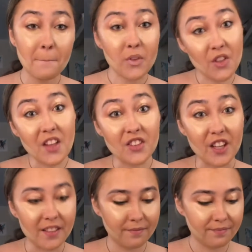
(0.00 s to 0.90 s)
So that's
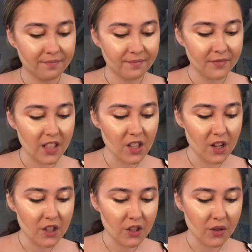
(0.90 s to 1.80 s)
good. As
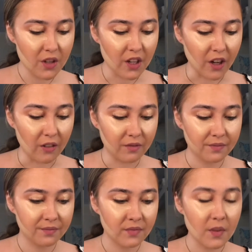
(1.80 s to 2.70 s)
long as you know,
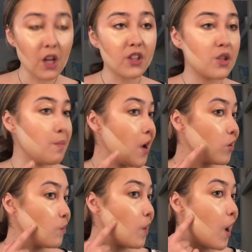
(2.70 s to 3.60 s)
as long as you
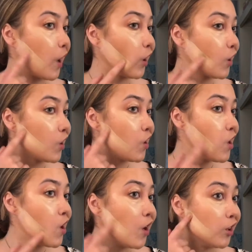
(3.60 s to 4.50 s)
bounce back
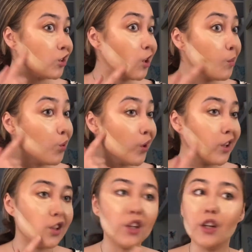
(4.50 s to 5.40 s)
at some
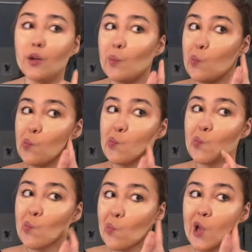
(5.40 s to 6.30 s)
point, you know,
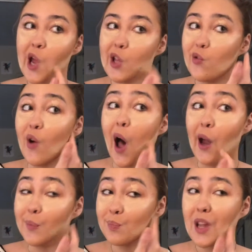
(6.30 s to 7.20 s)
it's
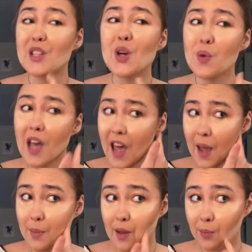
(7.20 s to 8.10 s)
fine. It's
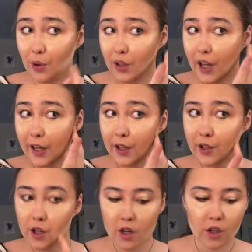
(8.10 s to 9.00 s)
okay, people. Like,
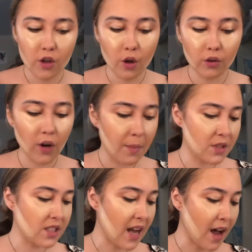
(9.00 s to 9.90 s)
you go through ups
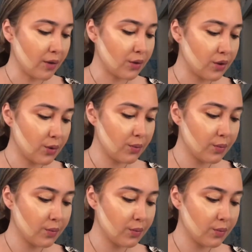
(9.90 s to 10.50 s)
and downs.